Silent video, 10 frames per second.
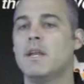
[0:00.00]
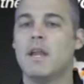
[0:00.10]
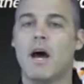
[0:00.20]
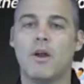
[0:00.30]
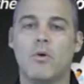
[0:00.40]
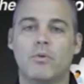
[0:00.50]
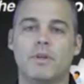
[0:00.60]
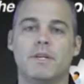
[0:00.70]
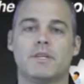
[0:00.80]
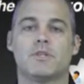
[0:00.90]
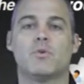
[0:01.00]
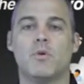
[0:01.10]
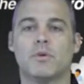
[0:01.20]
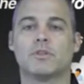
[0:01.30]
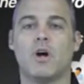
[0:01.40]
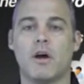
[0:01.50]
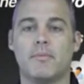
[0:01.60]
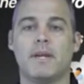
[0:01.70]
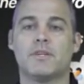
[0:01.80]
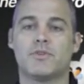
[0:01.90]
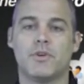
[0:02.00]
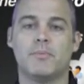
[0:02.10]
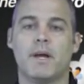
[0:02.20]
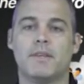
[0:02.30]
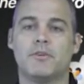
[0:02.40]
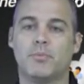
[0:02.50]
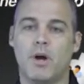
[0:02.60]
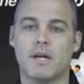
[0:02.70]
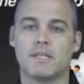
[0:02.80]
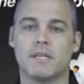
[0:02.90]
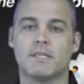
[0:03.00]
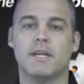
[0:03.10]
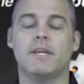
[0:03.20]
Not only does QuoteWerks automate and streamline this process,